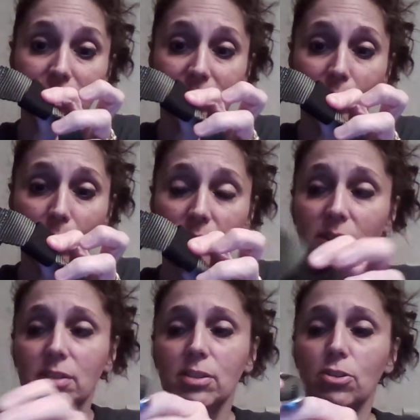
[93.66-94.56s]
same with
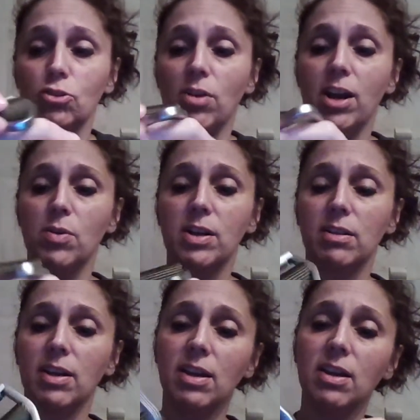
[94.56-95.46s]
this, it'll dry
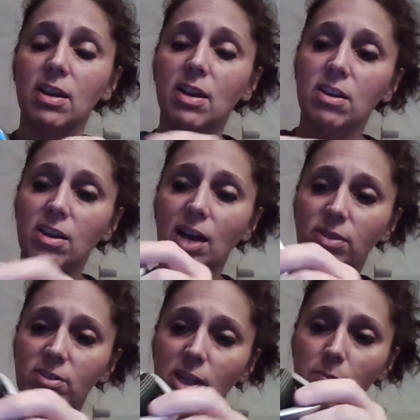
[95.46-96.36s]
quickly. You got the
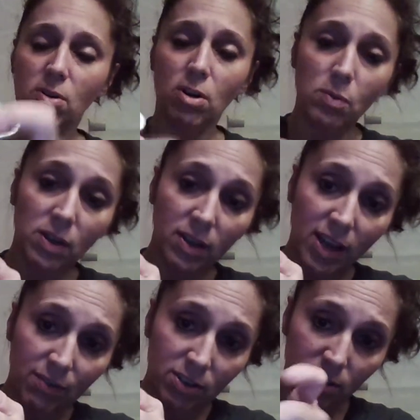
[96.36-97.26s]
typical really
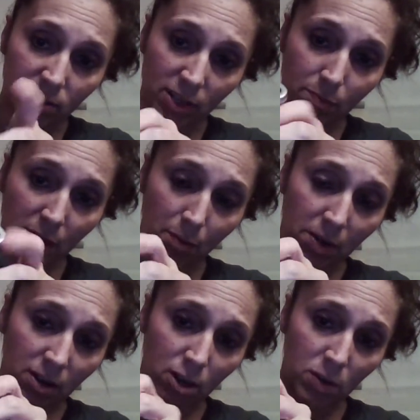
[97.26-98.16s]
heavy duty belt
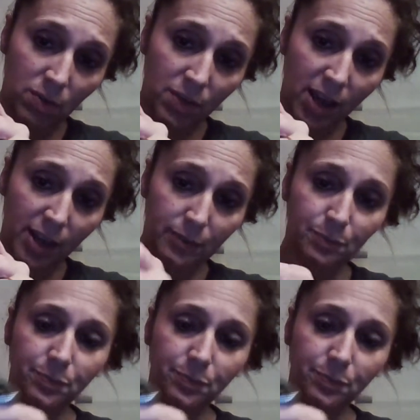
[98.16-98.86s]
buckle with that.